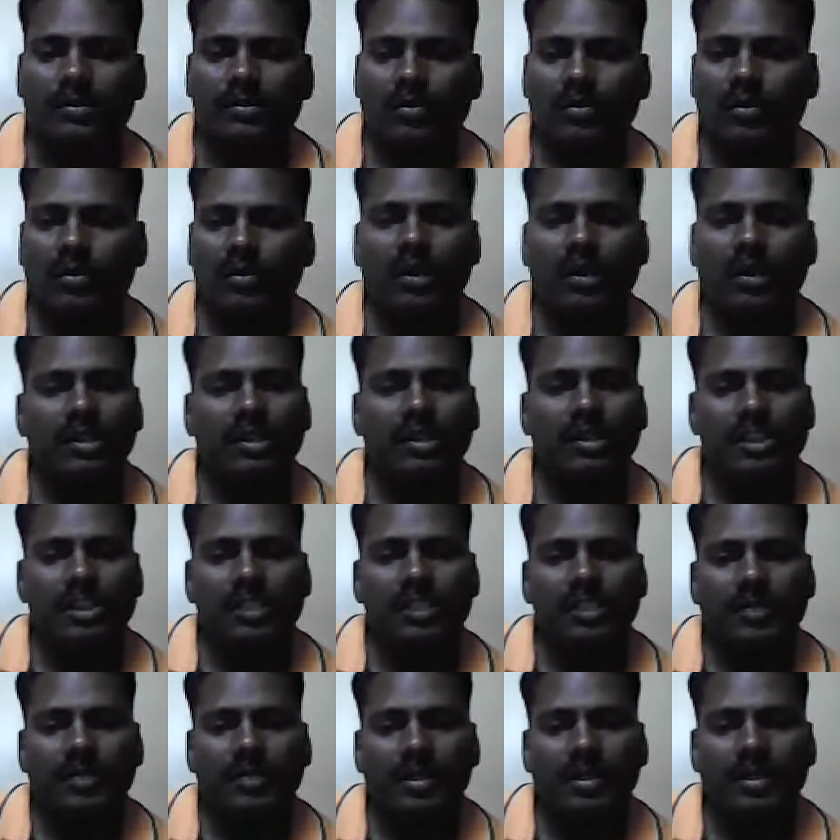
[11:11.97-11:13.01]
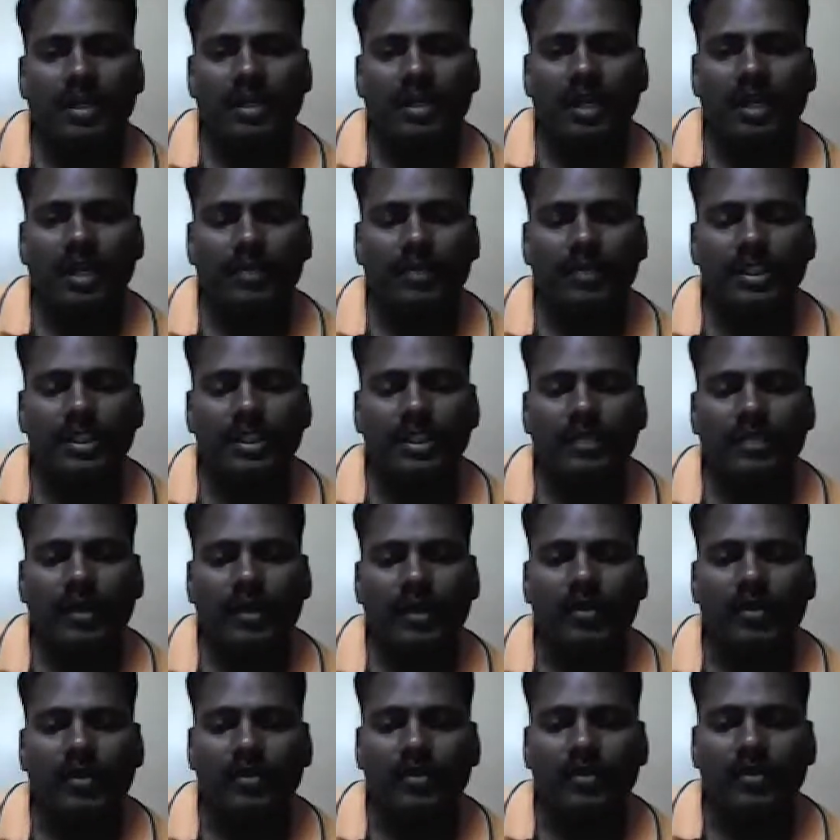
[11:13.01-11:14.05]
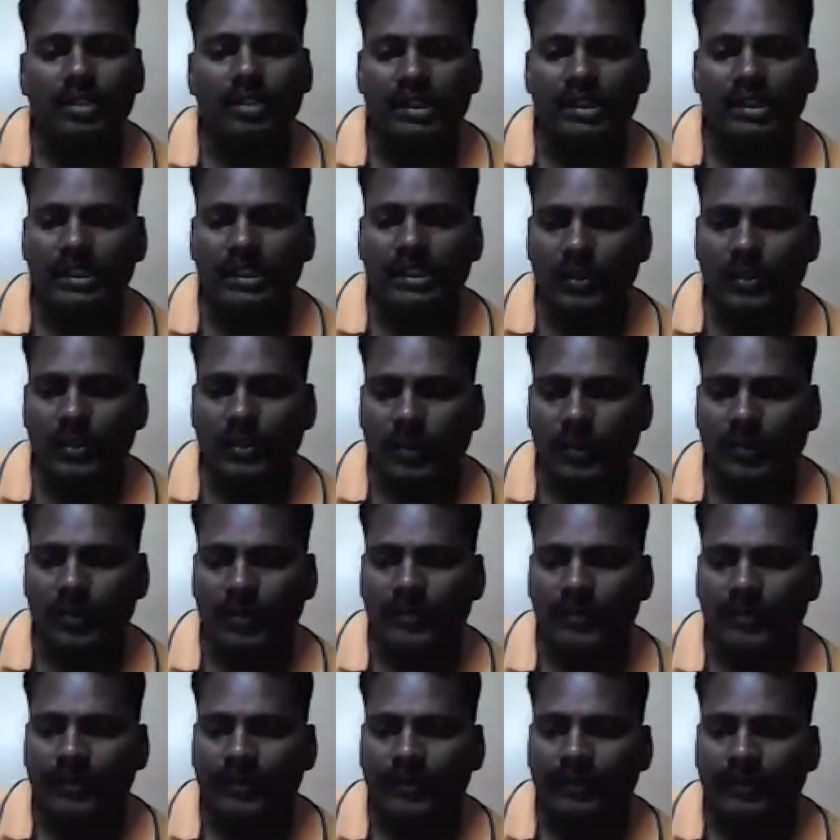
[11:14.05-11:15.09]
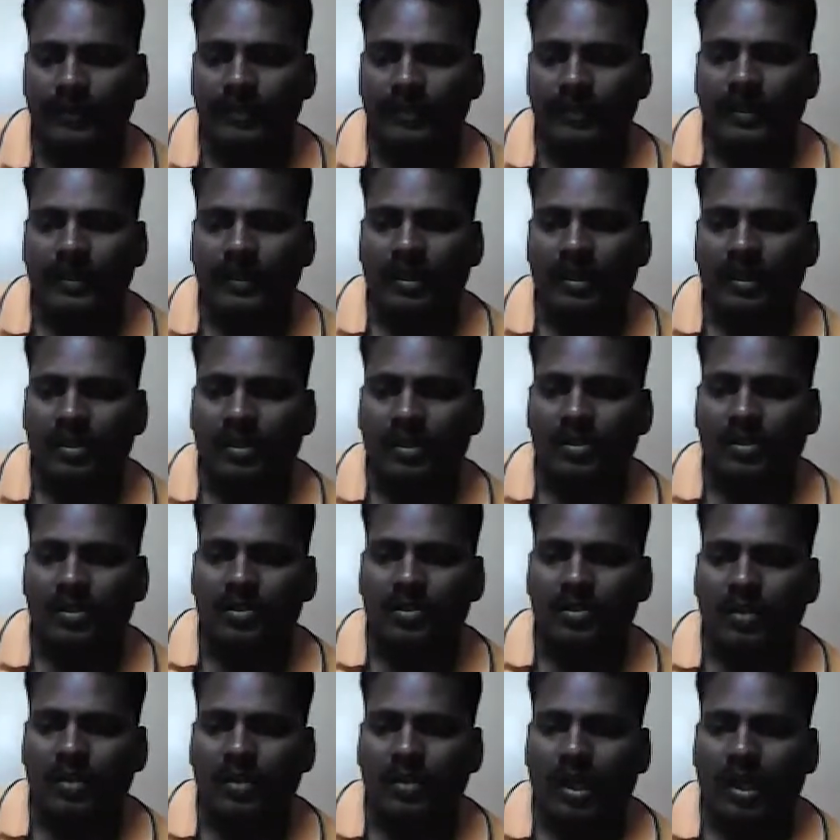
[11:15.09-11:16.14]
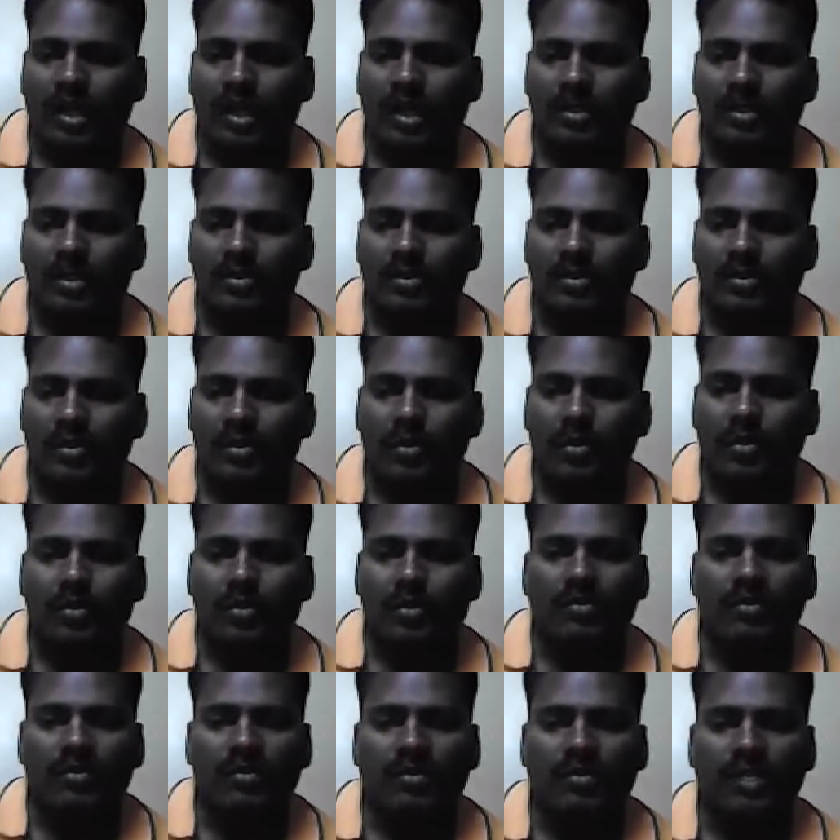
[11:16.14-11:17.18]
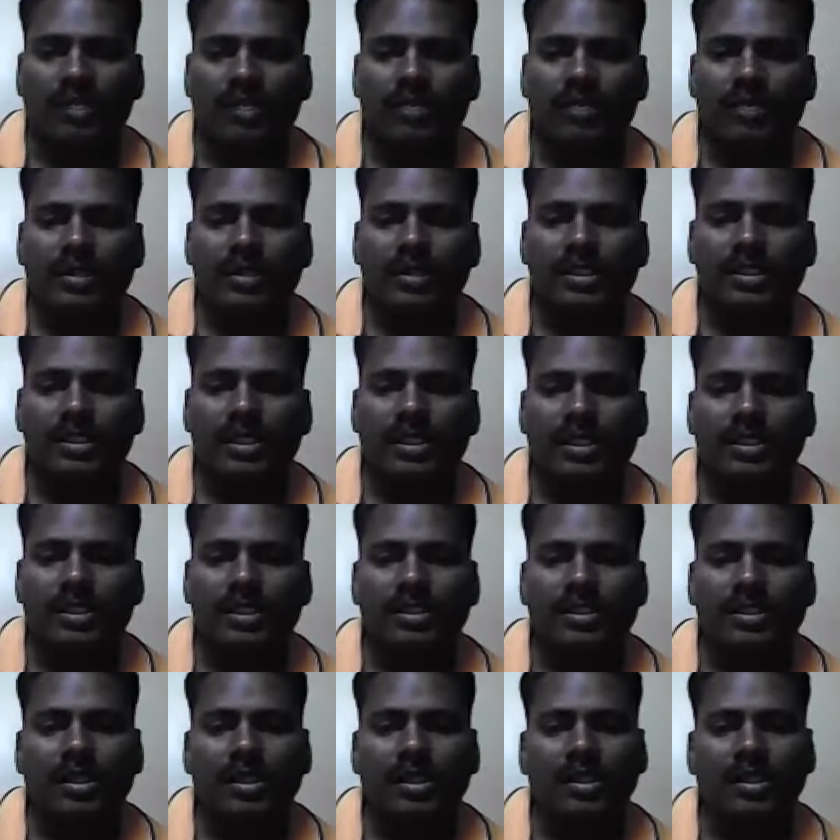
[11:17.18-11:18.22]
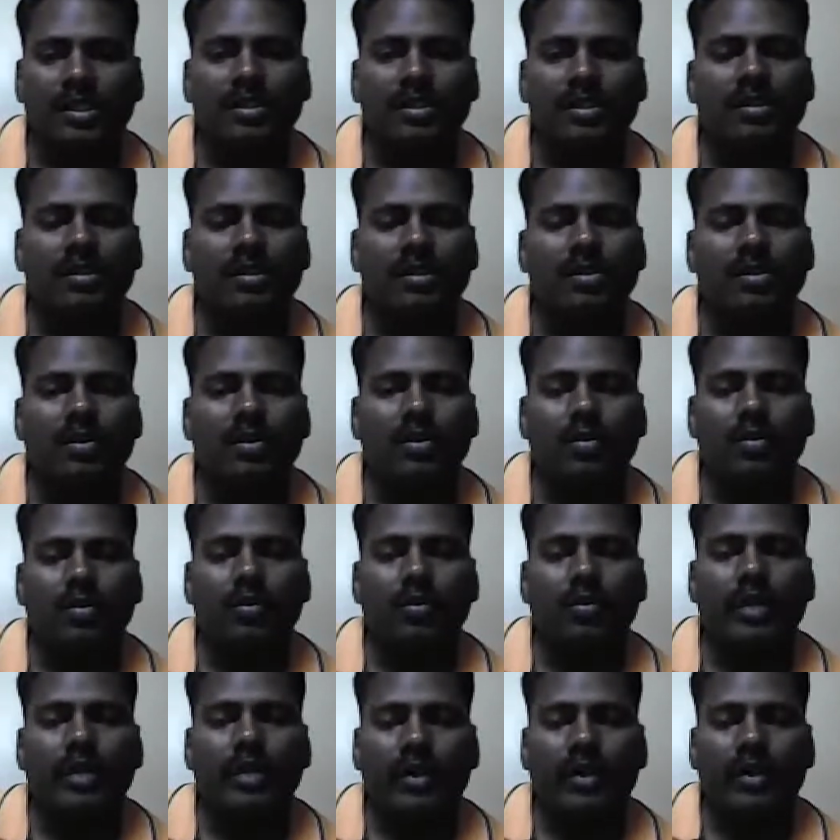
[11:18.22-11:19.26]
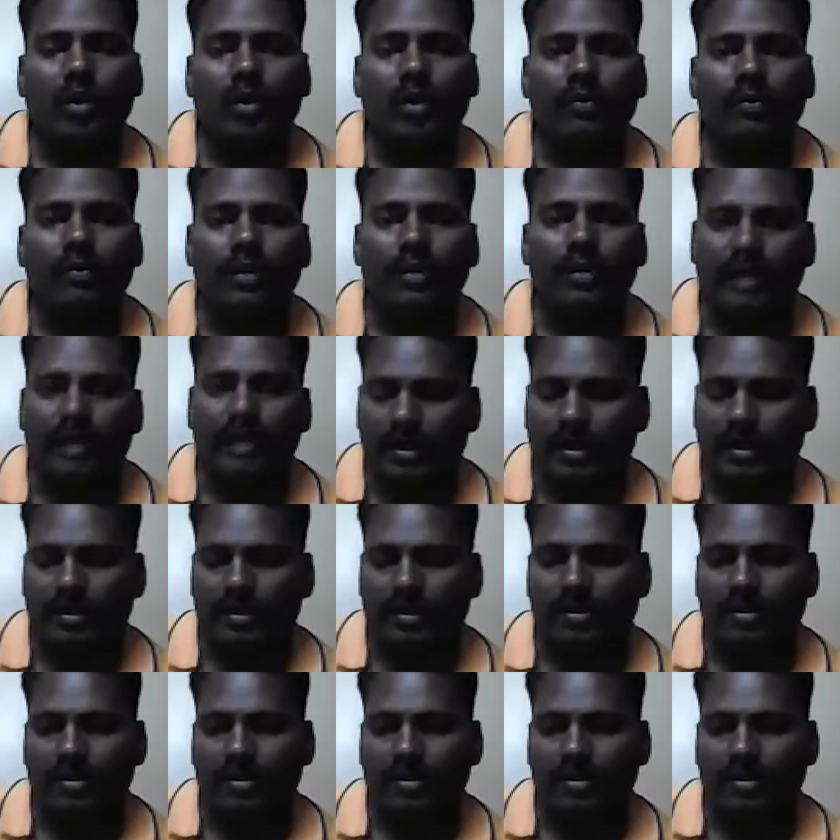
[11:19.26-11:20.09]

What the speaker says: Okay. Since net present value is 0, so 15% is the true rate of return.